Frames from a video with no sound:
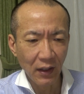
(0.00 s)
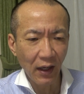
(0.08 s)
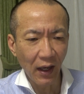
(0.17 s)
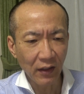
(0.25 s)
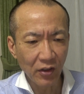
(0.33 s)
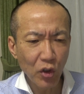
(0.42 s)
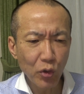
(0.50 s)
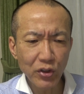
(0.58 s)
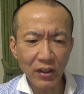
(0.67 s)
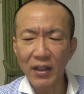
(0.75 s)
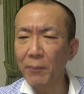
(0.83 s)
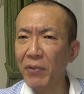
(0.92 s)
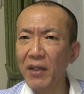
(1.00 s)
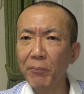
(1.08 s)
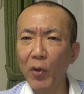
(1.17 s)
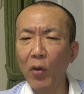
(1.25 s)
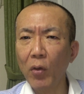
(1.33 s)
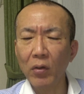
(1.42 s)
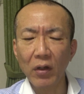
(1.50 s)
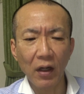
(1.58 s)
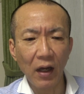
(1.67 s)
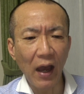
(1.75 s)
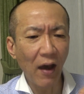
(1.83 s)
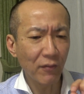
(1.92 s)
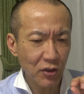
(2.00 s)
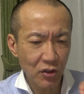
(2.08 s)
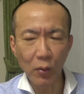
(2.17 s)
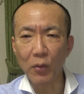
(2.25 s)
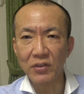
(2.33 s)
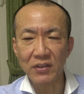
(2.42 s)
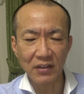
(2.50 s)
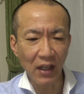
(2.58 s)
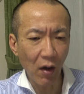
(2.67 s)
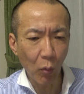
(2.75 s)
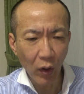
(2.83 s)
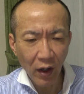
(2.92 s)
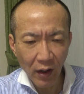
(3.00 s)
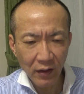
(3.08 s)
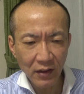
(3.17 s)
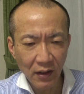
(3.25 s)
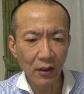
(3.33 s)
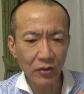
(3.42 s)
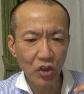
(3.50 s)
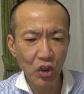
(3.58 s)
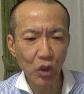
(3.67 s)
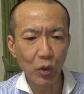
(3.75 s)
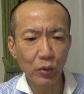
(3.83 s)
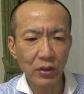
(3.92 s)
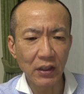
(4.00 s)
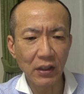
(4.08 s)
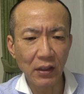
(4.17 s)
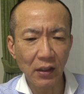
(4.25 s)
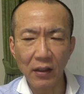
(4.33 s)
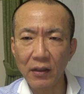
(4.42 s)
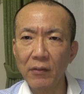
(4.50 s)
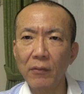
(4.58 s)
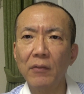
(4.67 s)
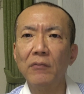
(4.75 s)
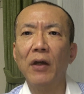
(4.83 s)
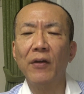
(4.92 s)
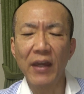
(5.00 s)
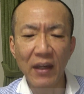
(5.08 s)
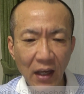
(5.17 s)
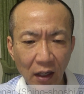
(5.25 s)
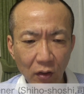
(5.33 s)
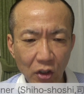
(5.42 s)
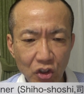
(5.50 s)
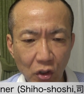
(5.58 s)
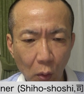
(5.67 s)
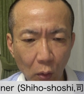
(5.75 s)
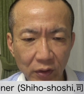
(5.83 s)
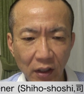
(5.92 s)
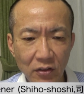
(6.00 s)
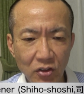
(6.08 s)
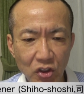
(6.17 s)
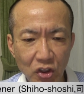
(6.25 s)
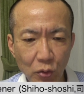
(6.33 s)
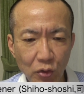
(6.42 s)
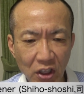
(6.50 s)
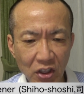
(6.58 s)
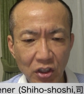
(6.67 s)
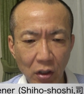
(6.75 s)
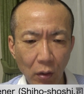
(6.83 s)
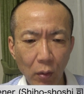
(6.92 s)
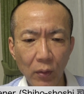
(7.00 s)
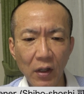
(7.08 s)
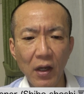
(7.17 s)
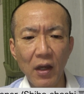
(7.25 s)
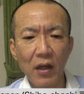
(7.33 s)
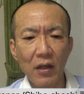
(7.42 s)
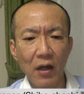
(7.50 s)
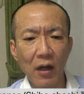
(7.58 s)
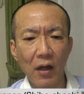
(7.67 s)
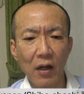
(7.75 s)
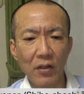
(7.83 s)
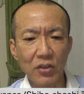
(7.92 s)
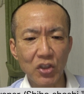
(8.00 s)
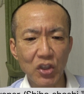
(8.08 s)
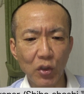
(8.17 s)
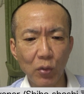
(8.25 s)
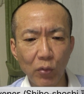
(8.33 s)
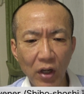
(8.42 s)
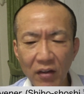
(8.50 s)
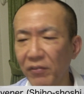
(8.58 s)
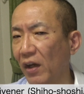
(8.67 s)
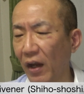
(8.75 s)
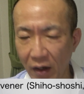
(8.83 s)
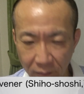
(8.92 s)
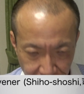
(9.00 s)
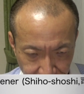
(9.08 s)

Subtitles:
and usually people outsource that work to the, well, in English called the Judicial Scrivener.